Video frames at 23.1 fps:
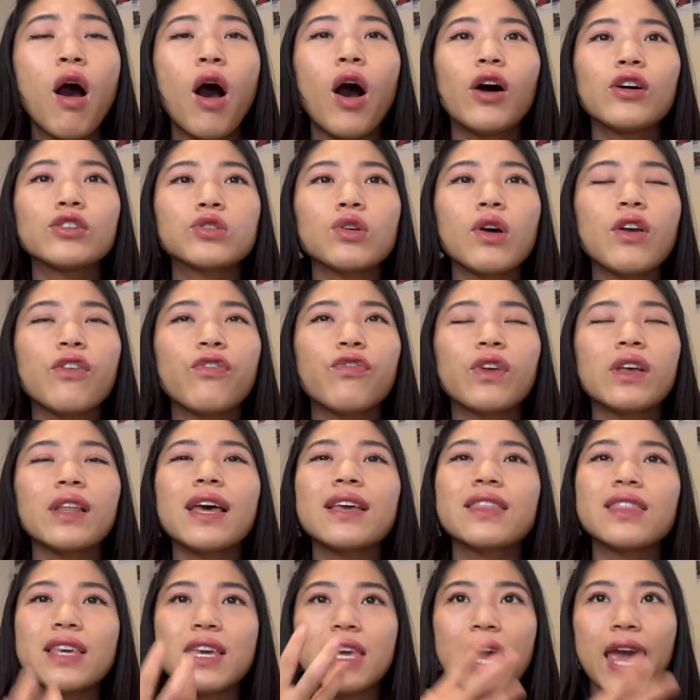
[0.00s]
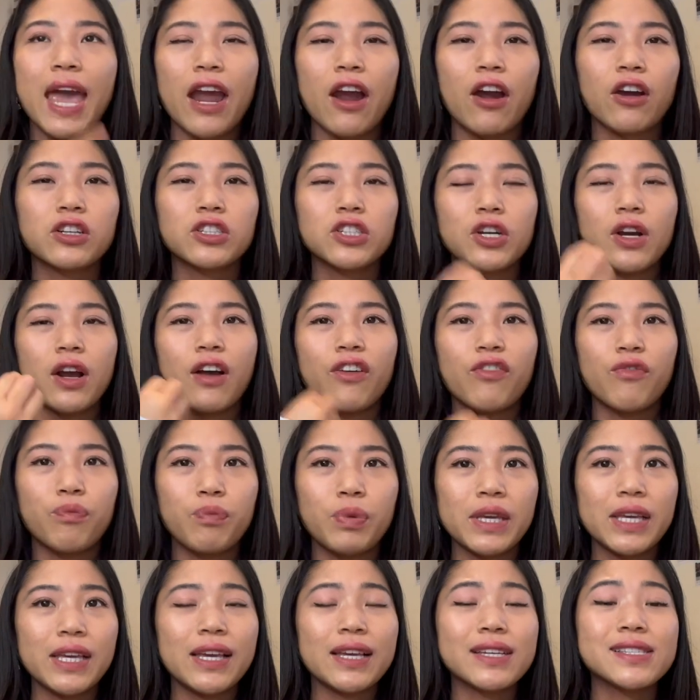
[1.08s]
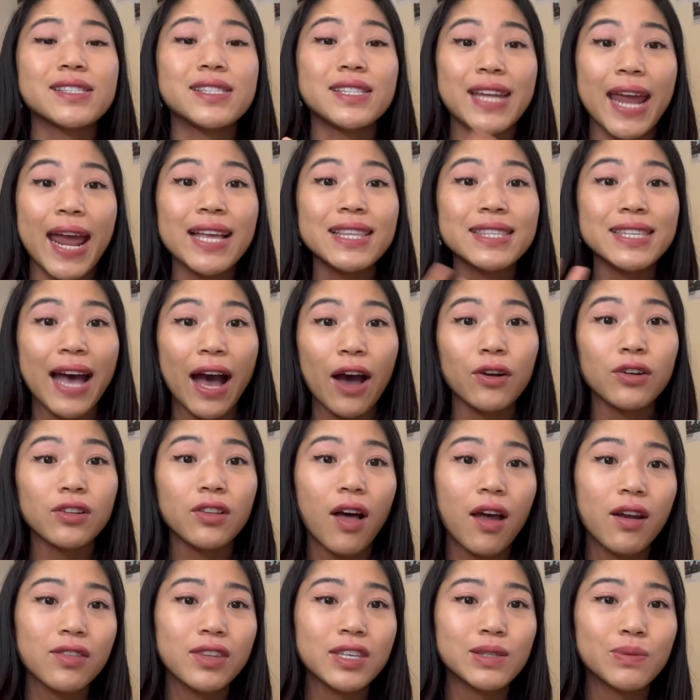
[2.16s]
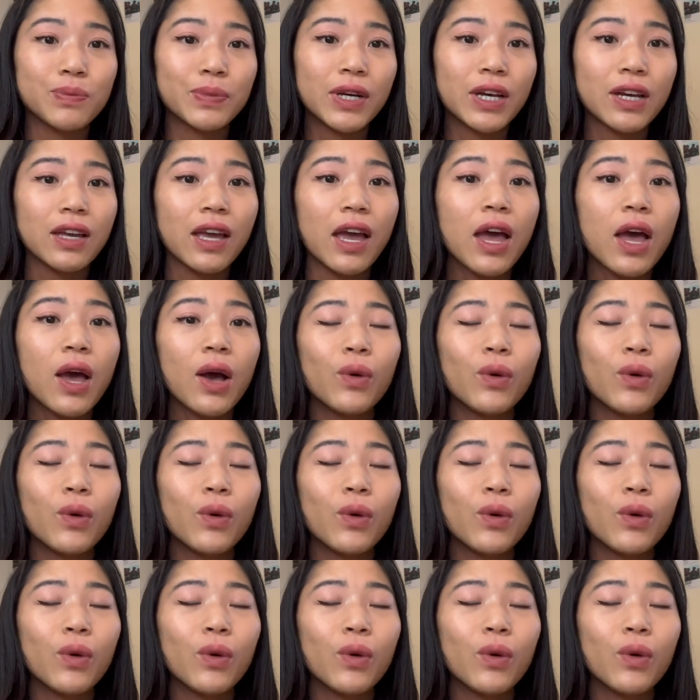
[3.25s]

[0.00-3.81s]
Also, I feel like the character of Bee stands out a lot in this book,